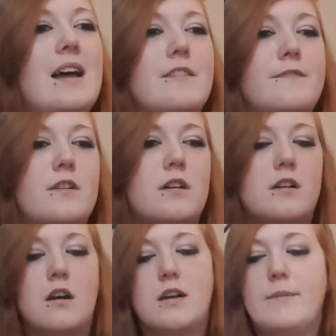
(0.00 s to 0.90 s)
for
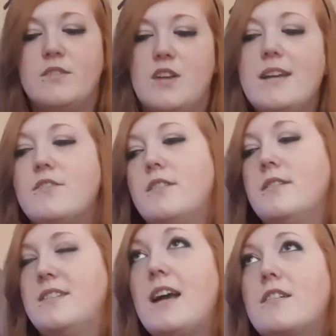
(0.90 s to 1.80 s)
Cardcaptor
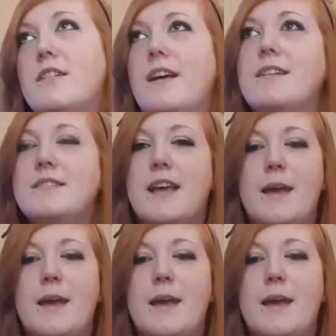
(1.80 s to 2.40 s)
Sakura, that's